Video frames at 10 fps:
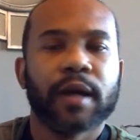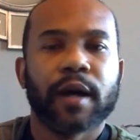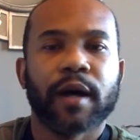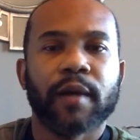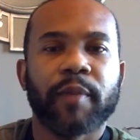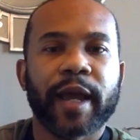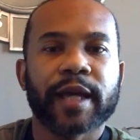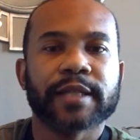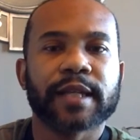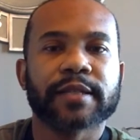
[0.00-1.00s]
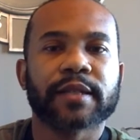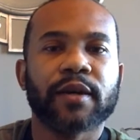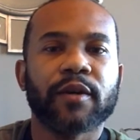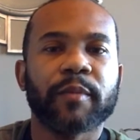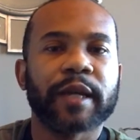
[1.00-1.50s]
pass that
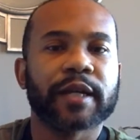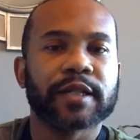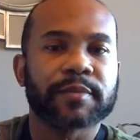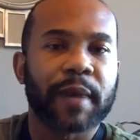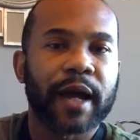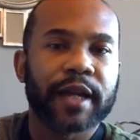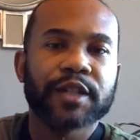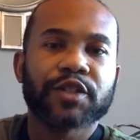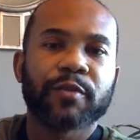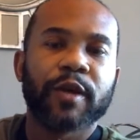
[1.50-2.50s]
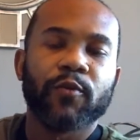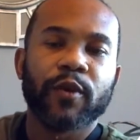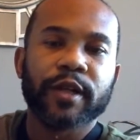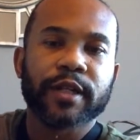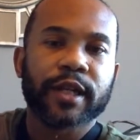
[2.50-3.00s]
song because my instrument
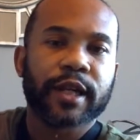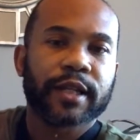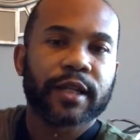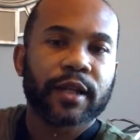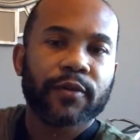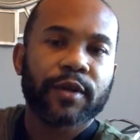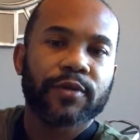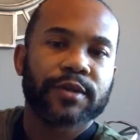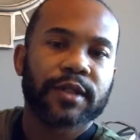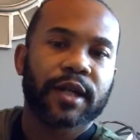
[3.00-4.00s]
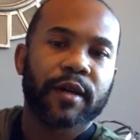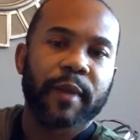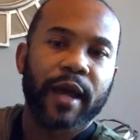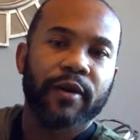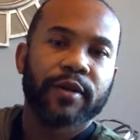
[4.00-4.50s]
wouldn't get the low notes to come
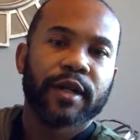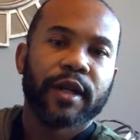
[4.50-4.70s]
out.